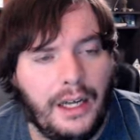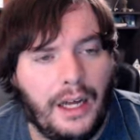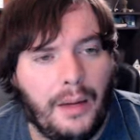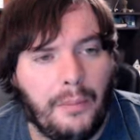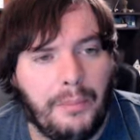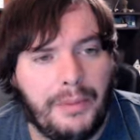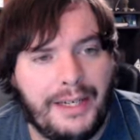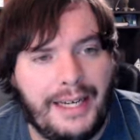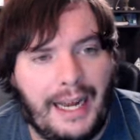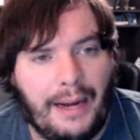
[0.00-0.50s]

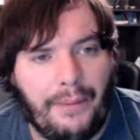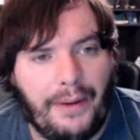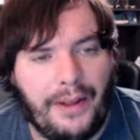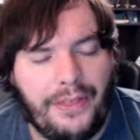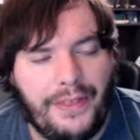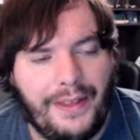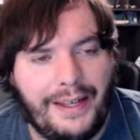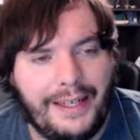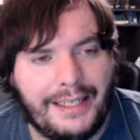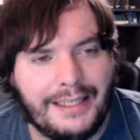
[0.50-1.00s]
but now I
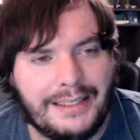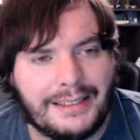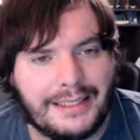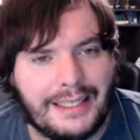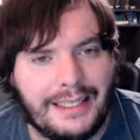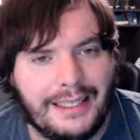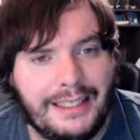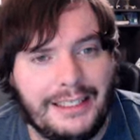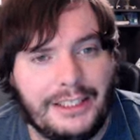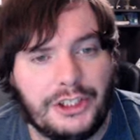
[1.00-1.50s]
think it's
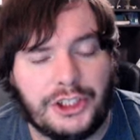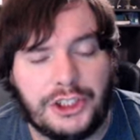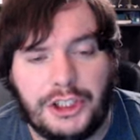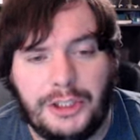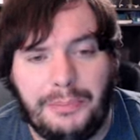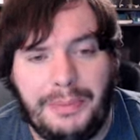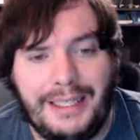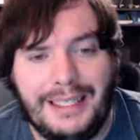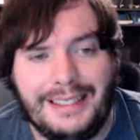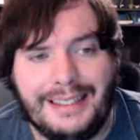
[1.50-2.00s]
it
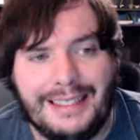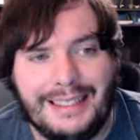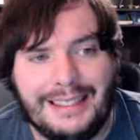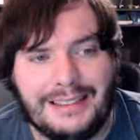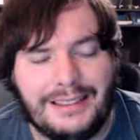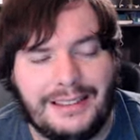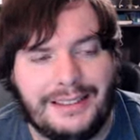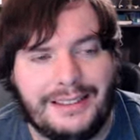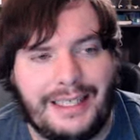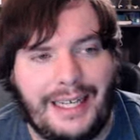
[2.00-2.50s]
should be a
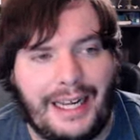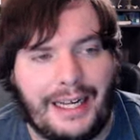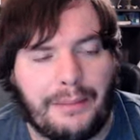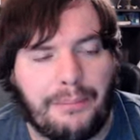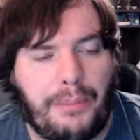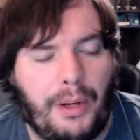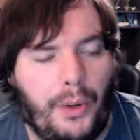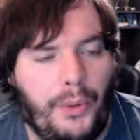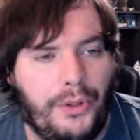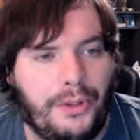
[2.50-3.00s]
decent deck.
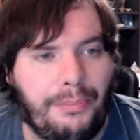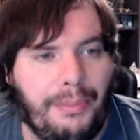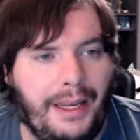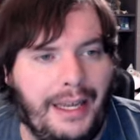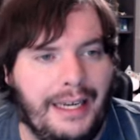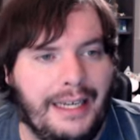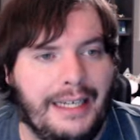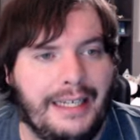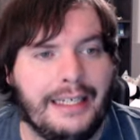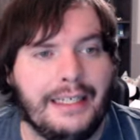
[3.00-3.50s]
Post
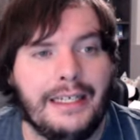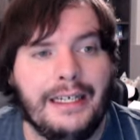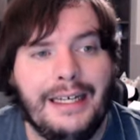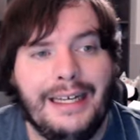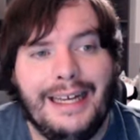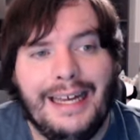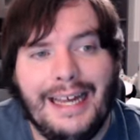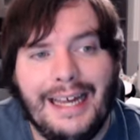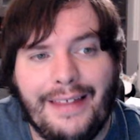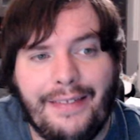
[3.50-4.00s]
banning,
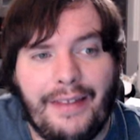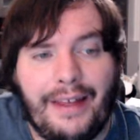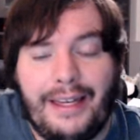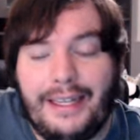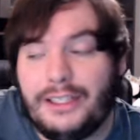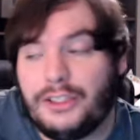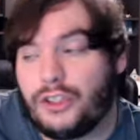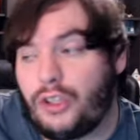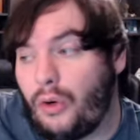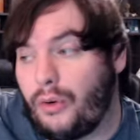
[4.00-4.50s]
and that
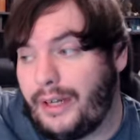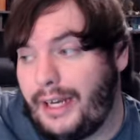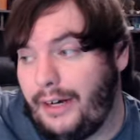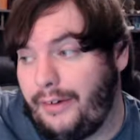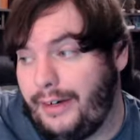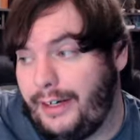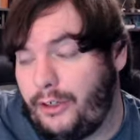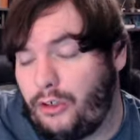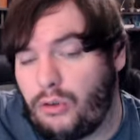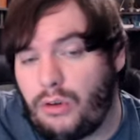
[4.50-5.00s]
is
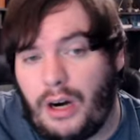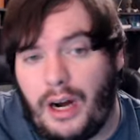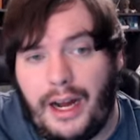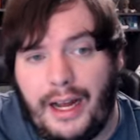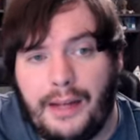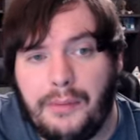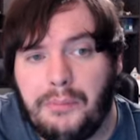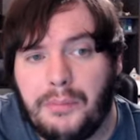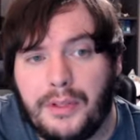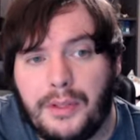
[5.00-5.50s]
Golgari
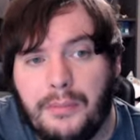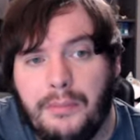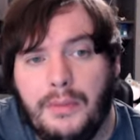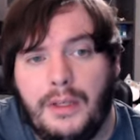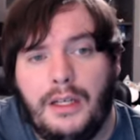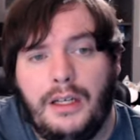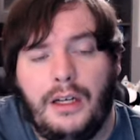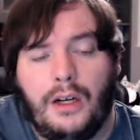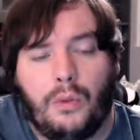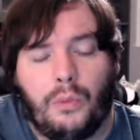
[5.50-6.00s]
Crimes
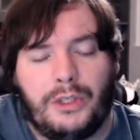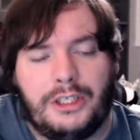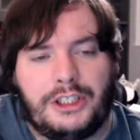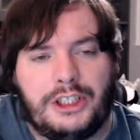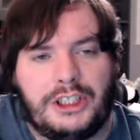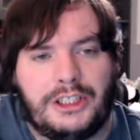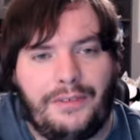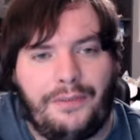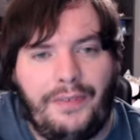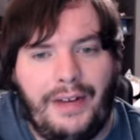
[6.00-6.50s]
with
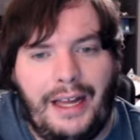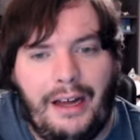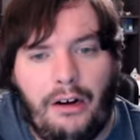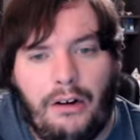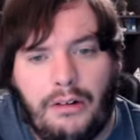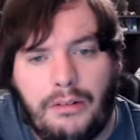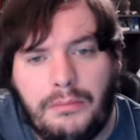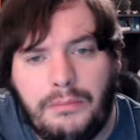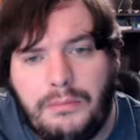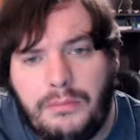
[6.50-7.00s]
Chevelle.